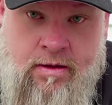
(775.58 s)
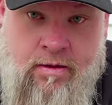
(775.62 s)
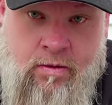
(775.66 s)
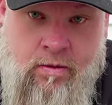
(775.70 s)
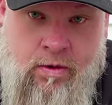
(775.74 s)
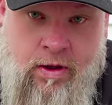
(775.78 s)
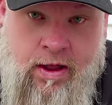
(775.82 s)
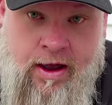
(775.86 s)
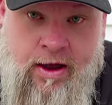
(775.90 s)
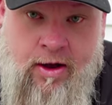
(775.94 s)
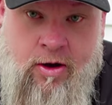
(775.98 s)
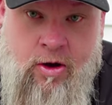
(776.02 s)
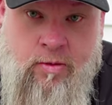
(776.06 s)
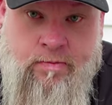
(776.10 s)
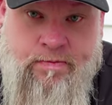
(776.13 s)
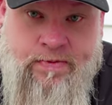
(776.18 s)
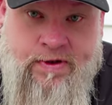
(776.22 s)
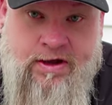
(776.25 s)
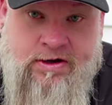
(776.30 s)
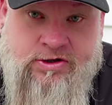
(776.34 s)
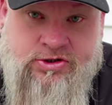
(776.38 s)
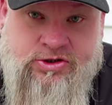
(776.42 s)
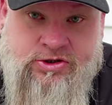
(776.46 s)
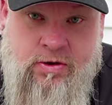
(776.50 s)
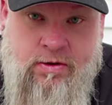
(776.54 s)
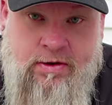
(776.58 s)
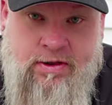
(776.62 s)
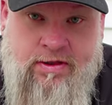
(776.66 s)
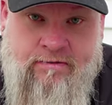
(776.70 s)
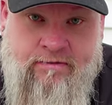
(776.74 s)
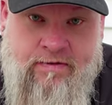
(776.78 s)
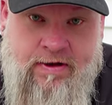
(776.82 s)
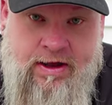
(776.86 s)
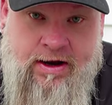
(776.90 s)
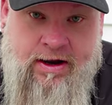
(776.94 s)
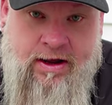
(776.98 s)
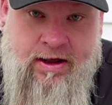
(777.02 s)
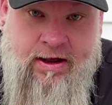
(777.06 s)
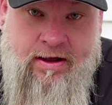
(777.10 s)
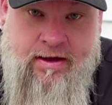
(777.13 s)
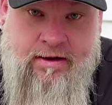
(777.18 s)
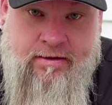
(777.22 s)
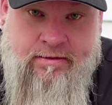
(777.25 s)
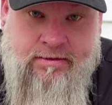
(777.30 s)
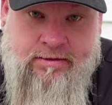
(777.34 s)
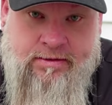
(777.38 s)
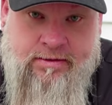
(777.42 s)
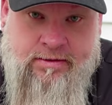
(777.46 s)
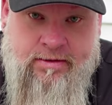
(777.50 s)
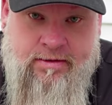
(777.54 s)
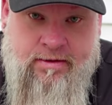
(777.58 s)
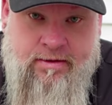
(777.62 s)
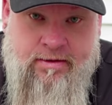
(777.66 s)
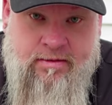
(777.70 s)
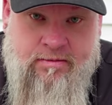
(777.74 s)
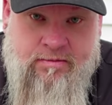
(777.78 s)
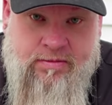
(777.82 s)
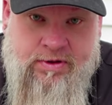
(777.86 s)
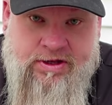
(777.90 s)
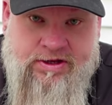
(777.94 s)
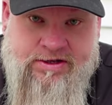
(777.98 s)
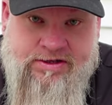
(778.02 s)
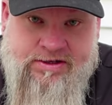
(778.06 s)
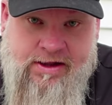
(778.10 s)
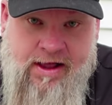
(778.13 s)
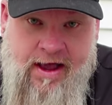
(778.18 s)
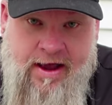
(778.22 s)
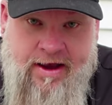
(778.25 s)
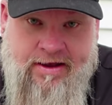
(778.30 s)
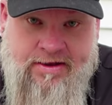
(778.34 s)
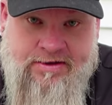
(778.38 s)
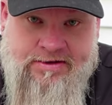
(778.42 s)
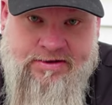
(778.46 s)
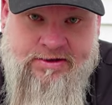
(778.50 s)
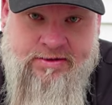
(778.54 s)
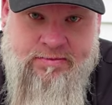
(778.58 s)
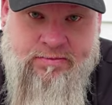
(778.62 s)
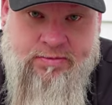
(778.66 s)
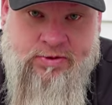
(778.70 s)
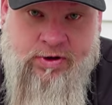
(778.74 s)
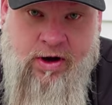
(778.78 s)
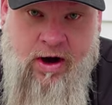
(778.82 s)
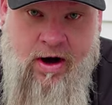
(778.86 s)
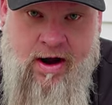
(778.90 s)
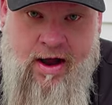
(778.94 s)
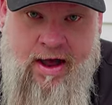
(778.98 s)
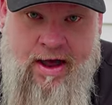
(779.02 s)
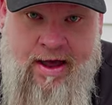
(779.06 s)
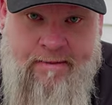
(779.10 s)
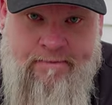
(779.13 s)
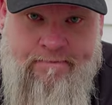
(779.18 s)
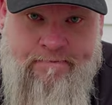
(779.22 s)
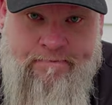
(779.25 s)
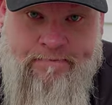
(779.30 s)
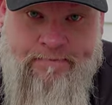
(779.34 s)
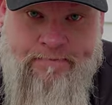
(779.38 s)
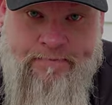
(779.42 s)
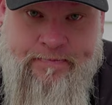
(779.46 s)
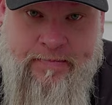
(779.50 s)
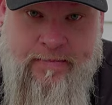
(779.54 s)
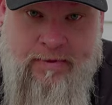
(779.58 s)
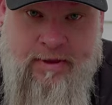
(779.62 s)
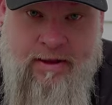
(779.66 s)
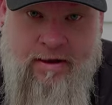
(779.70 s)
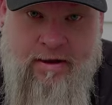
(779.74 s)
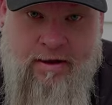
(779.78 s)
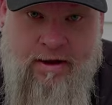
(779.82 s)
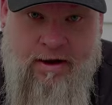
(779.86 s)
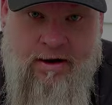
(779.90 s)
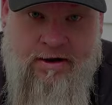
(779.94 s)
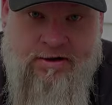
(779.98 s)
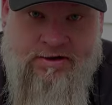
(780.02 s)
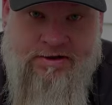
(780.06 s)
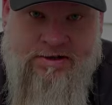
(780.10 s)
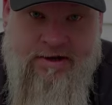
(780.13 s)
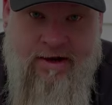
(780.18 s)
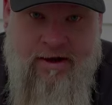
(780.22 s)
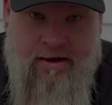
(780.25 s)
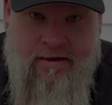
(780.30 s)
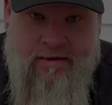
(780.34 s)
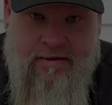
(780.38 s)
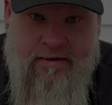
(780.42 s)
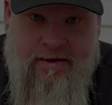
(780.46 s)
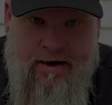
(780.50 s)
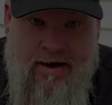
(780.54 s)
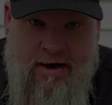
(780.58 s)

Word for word: Well, I hope you enjoyed the video. Please like and subscribe, and I'll see you on the